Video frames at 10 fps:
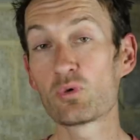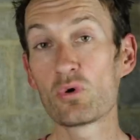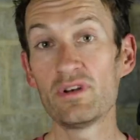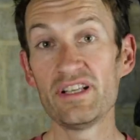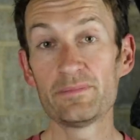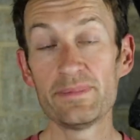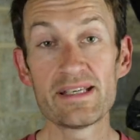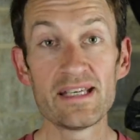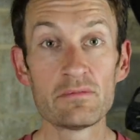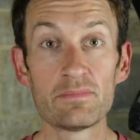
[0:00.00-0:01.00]
broadly
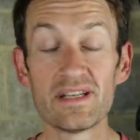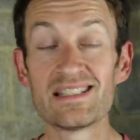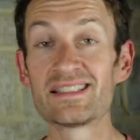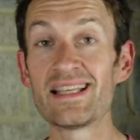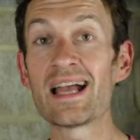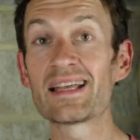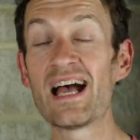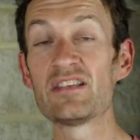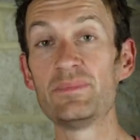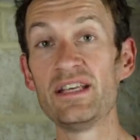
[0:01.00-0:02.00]
speaking, but the stack
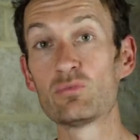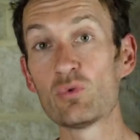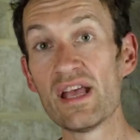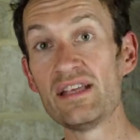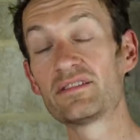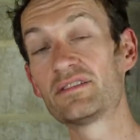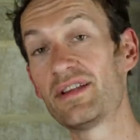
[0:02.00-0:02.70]
has been raised